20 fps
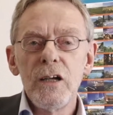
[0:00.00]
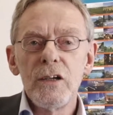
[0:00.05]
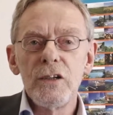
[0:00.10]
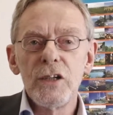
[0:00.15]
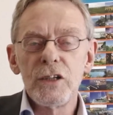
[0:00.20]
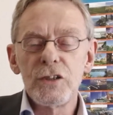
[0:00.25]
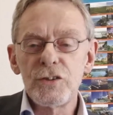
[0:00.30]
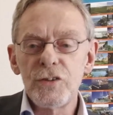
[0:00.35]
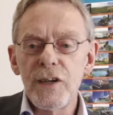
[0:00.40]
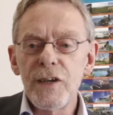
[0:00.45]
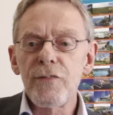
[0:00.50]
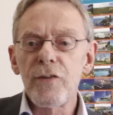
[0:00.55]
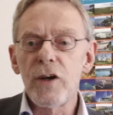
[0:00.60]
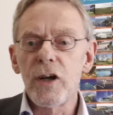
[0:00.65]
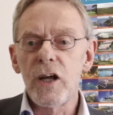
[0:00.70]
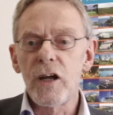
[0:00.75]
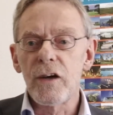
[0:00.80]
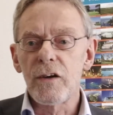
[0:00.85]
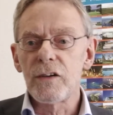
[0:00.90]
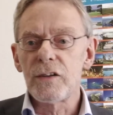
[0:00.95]
the
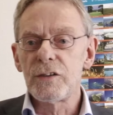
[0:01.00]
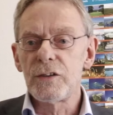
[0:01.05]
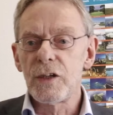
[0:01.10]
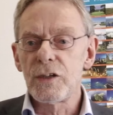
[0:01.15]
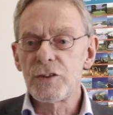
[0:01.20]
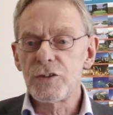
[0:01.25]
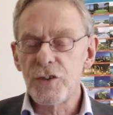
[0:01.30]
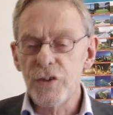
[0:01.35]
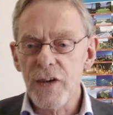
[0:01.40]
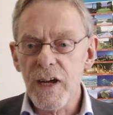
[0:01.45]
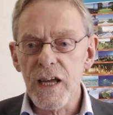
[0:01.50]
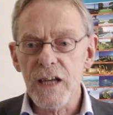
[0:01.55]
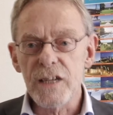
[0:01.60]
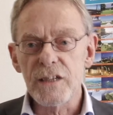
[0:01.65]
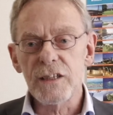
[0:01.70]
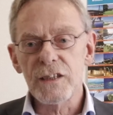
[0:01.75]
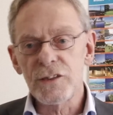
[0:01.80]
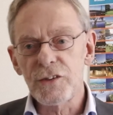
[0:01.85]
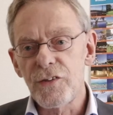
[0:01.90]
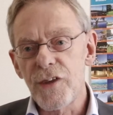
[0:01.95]

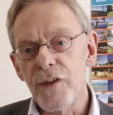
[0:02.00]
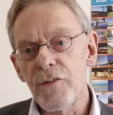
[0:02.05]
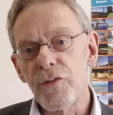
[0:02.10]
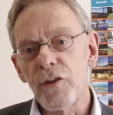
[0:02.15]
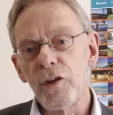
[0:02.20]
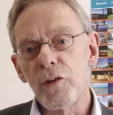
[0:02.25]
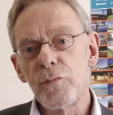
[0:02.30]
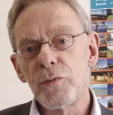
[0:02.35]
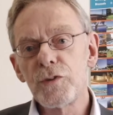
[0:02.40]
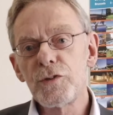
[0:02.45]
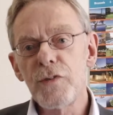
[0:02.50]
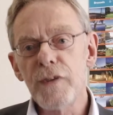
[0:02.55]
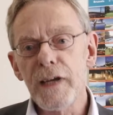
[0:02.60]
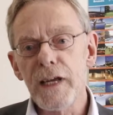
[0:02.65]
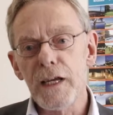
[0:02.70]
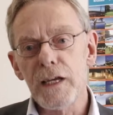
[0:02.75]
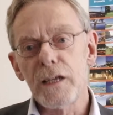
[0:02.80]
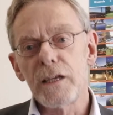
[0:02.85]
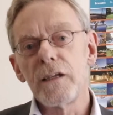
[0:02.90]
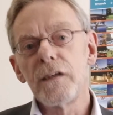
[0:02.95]
trade travel
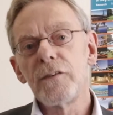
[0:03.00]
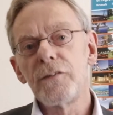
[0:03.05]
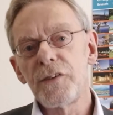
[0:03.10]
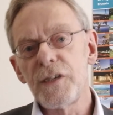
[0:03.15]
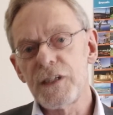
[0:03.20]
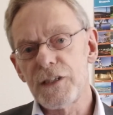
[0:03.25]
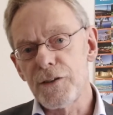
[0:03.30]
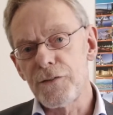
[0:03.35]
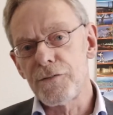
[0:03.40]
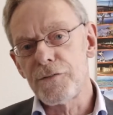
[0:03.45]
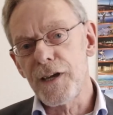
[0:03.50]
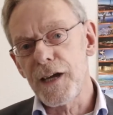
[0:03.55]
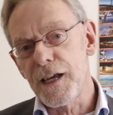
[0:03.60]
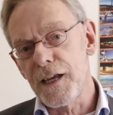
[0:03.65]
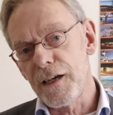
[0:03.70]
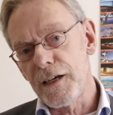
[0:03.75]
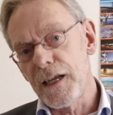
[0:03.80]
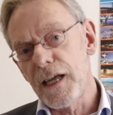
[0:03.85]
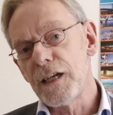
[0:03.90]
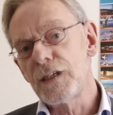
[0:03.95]
between
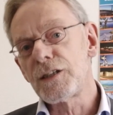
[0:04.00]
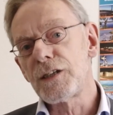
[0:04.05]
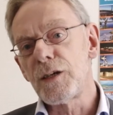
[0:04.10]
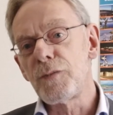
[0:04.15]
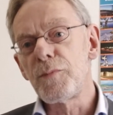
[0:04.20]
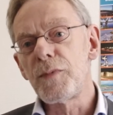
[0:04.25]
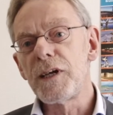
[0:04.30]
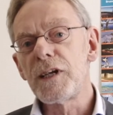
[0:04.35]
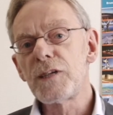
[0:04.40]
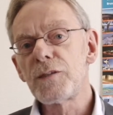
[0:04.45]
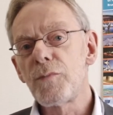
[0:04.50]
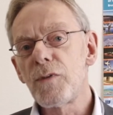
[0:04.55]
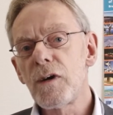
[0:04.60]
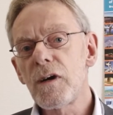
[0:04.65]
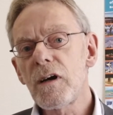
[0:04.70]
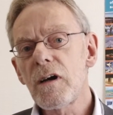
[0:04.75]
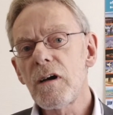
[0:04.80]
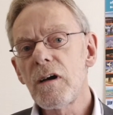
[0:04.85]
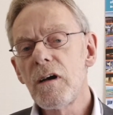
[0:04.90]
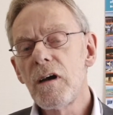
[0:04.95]
Friesenveen and St.
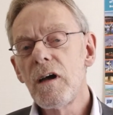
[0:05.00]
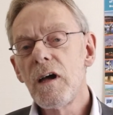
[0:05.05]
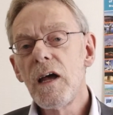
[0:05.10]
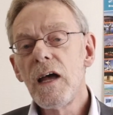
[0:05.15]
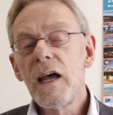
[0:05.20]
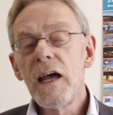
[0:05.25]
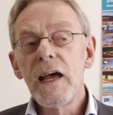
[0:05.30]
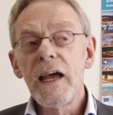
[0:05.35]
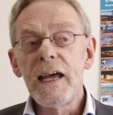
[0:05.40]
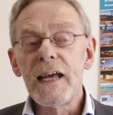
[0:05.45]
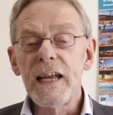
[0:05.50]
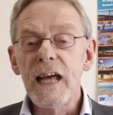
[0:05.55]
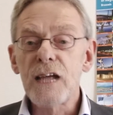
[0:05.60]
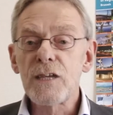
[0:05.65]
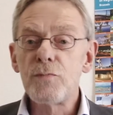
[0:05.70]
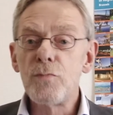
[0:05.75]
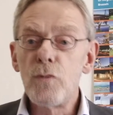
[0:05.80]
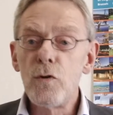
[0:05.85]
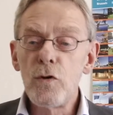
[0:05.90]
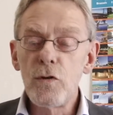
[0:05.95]
Petersburg. It
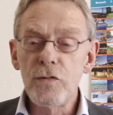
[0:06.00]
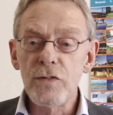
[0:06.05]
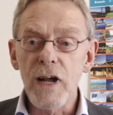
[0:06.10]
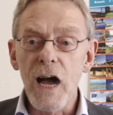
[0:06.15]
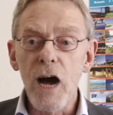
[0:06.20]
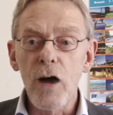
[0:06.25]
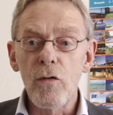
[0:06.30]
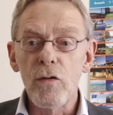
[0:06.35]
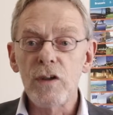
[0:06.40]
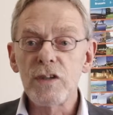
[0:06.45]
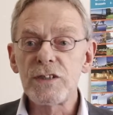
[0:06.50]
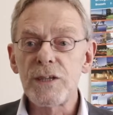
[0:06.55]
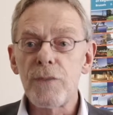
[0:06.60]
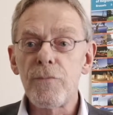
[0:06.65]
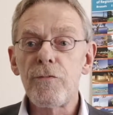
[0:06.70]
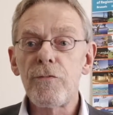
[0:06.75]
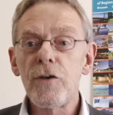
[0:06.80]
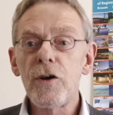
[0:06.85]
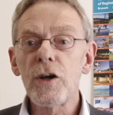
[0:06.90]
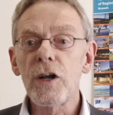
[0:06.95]
has moved our
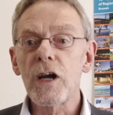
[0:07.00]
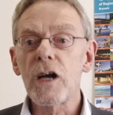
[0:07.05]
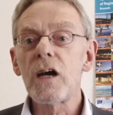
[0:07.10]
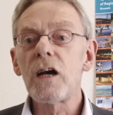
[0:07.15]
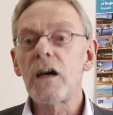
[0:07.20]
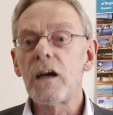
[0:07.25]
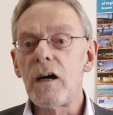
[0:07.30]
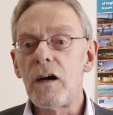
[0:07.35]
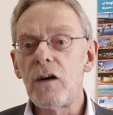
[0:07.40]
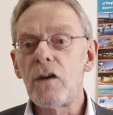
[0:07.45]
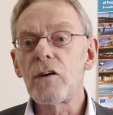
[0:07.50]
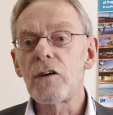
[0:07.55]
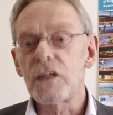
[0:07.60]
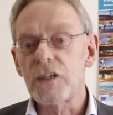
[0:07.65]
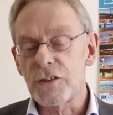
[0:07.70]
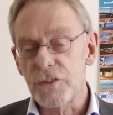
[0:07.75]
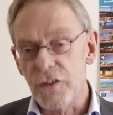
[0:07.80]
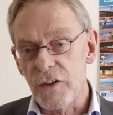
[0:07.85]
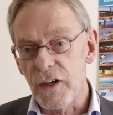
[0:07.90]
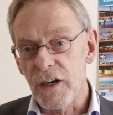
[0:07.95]
symphonic
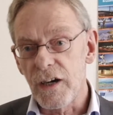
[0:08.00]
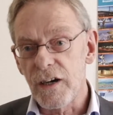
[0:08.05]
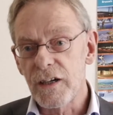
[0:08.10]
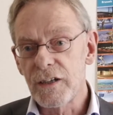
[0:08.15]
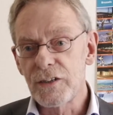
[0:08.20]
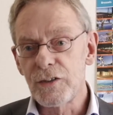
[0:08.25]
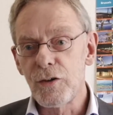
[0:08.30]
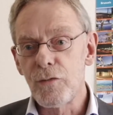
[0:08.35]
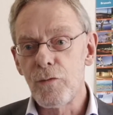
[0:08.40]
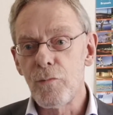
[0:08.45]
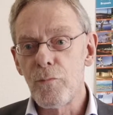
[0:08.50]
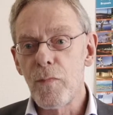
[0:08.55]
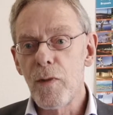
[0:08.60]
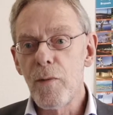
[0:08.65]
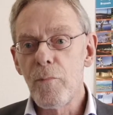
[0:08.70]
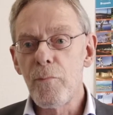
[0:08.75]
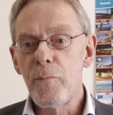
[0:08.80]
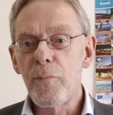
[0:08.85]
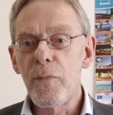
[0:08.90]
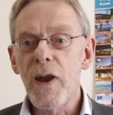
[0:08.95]
orchestra to
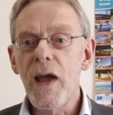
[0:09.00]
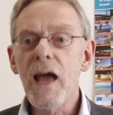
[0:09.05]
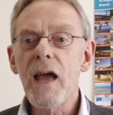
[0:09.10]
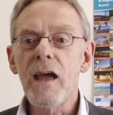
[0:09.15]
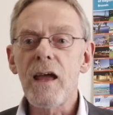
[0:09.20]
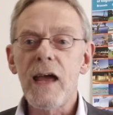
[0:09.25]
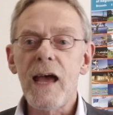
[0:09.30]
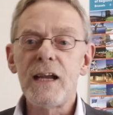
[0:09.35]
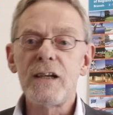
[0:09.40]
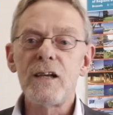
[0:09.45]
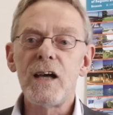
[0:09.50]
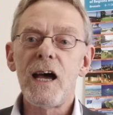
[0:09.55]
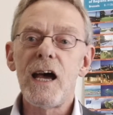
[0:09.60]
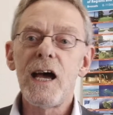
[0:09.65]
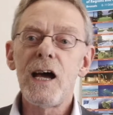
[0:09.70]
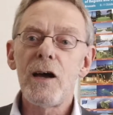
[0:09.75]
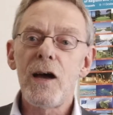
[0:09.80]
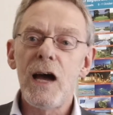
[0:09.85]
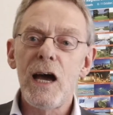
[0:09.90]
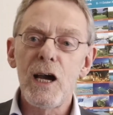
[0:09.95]
play at the
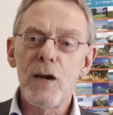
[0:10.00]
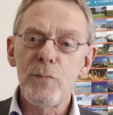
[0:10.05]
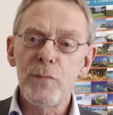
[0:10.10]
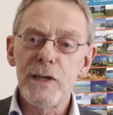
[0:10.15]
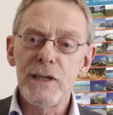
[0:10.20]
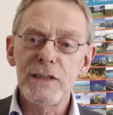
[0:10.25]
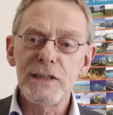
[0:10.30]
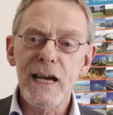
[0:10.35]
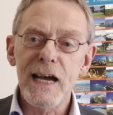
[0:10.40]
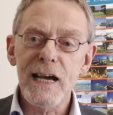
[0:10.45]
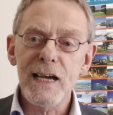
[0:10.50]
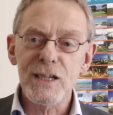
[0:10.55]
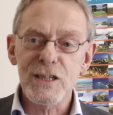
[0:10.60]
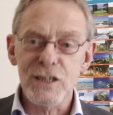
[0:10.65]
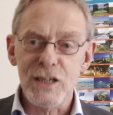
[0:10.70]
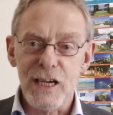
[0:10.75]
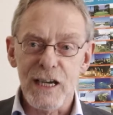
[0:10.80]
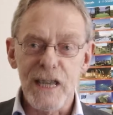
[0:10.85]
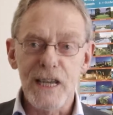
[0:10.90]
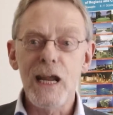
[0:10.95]
Hermitage
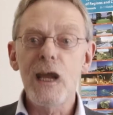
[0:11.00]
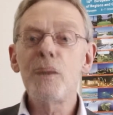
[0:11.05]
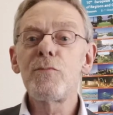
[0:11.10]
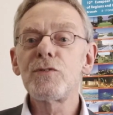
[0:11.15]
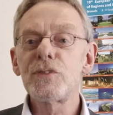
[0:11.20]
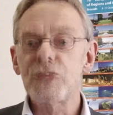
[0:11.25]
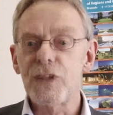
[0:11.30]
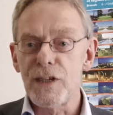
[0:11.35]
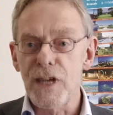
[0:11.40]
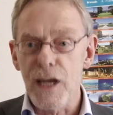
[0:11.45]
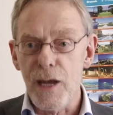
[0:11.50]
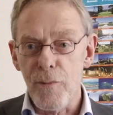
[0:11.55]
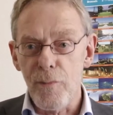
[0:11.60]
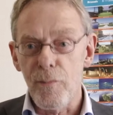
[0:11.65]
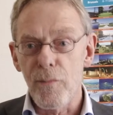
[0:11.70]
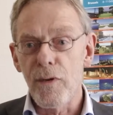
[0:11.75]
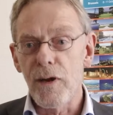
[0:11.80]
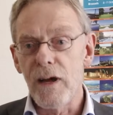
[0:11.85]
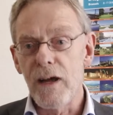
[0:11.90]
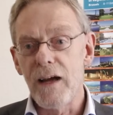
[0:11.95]
in
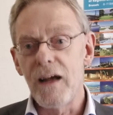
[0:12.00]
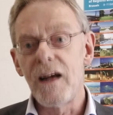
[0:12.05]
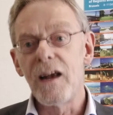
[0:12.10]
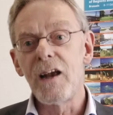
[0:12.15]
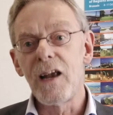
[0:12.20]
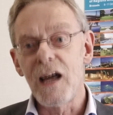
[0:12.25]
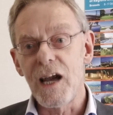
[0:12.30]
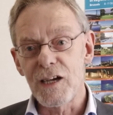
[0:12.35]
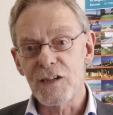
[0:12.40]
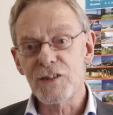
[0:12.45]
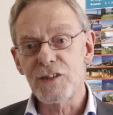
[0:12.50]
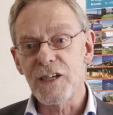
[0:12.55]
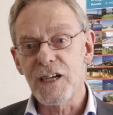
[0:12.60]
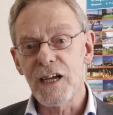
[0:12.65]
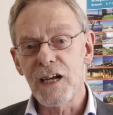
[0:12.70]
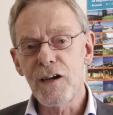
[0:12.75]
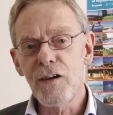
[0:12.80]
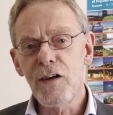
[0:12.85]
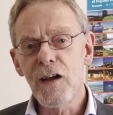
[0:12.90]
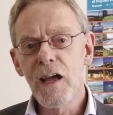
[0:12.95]
Amsterdam last
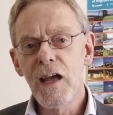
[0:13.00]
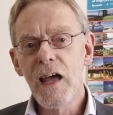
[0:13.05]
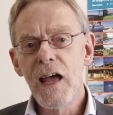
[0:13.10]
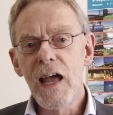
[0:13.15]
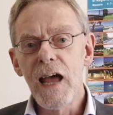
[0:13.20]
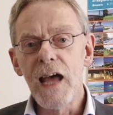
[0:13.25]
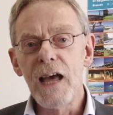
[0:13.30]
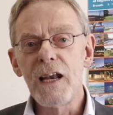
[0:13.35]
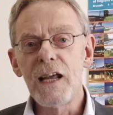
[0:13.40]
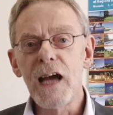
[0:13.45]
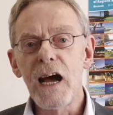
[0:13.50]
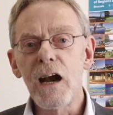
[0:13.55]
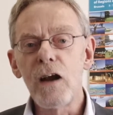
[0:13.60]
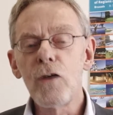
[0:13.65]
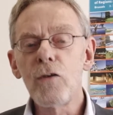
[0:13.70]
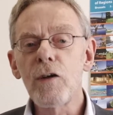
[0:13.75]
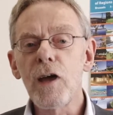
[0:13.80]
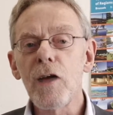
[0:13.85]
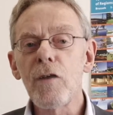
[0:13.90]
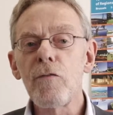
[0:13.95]
year, and they are
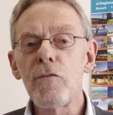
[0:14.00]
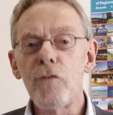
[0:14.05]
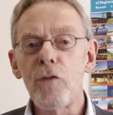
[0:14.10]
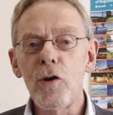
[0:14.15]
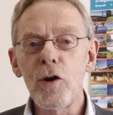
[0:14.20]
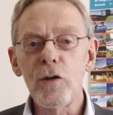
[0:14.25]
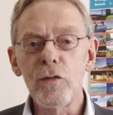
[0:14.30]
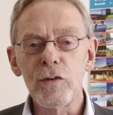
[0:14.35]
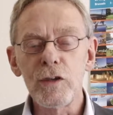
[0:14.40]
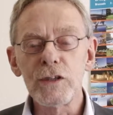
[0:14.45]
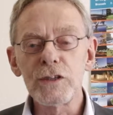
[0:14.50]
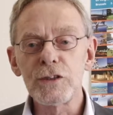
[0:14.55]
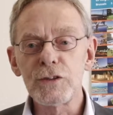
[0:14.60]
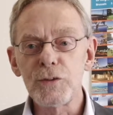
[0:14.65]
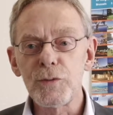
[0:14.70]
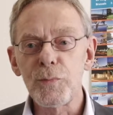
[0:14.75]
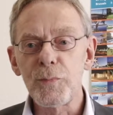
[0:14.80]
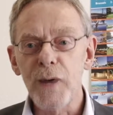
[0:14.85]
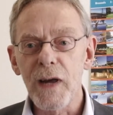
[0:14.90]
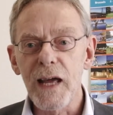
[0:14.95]
looking forward
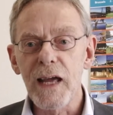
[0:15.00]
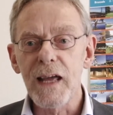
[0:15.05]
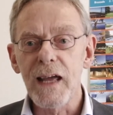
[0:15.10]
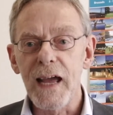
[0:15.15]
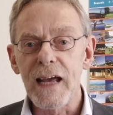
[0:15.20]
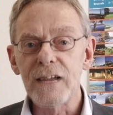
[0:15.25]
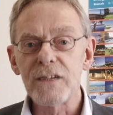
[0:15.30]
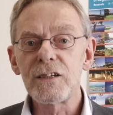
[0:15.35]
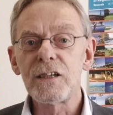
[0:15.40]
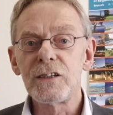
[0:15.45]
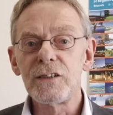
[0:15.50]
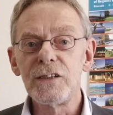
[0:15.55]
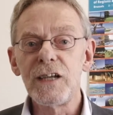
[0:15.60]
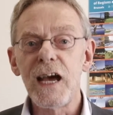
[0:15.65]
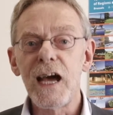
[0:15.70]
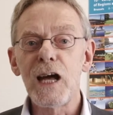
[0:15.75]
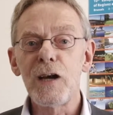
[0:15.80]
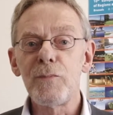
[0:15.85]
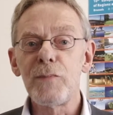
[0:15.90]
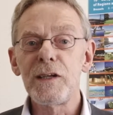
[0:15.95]
to play at the
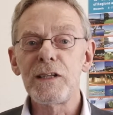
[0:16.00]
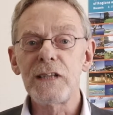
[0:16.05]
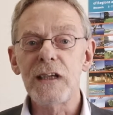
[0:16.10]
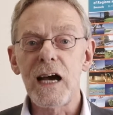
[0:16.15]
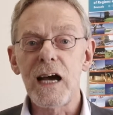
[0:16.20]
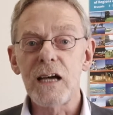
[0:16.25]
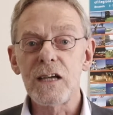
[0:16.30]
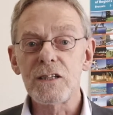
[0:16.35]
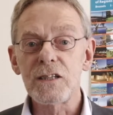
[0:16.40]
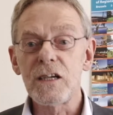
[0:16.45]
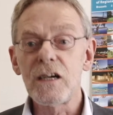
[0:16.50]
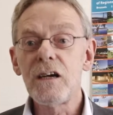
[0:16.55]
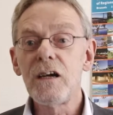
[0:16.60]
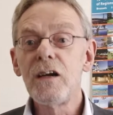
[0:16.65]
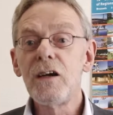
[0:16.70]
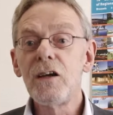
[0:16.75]
Hermitage,